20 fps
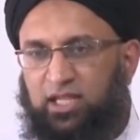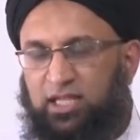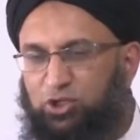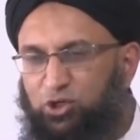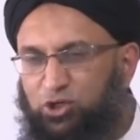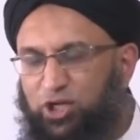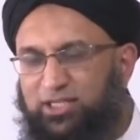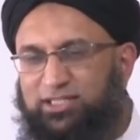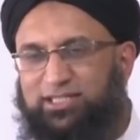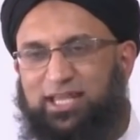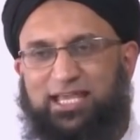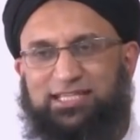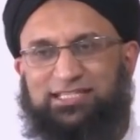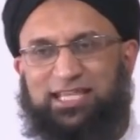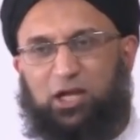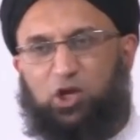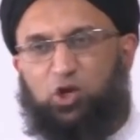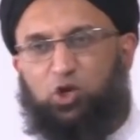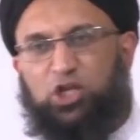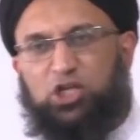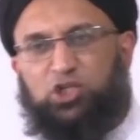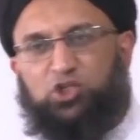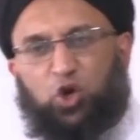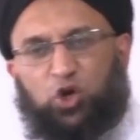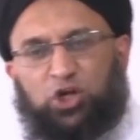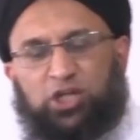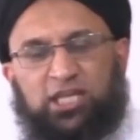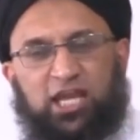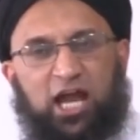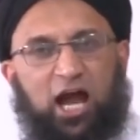They took a test that could he
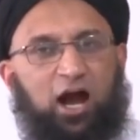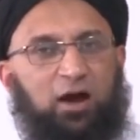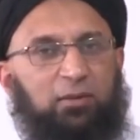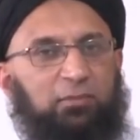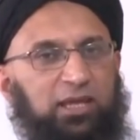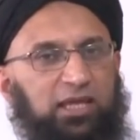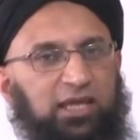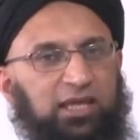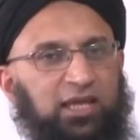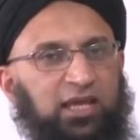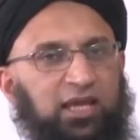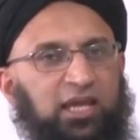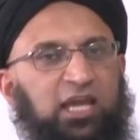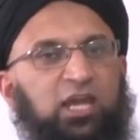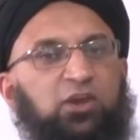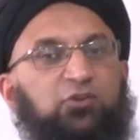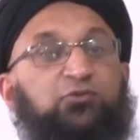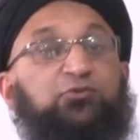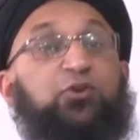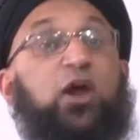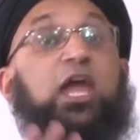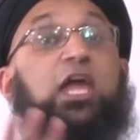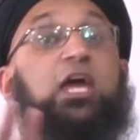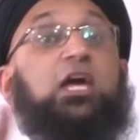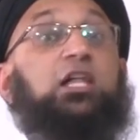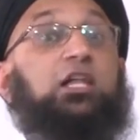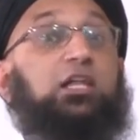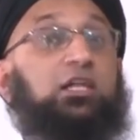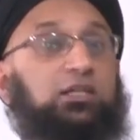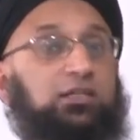join the army. He
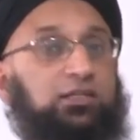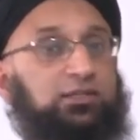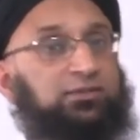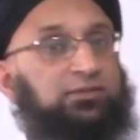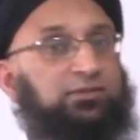failed.